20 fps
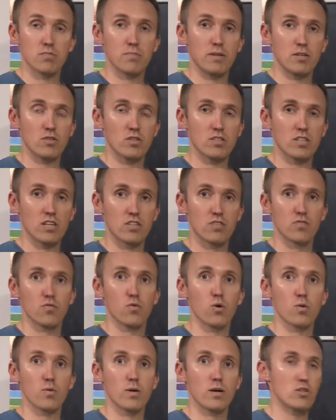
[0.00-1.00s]
matrix has
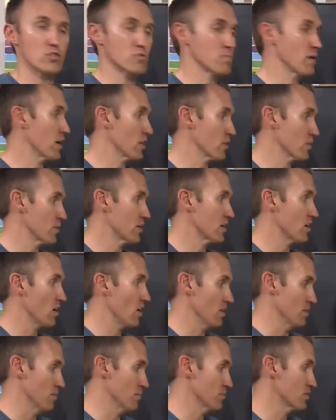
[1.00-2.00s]
4 rows by 3
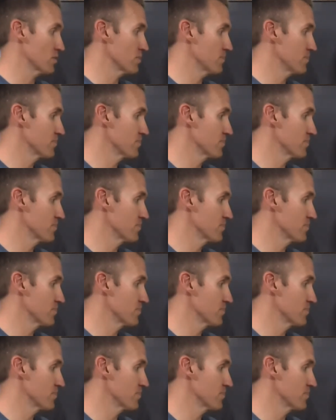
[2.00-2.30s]
columns.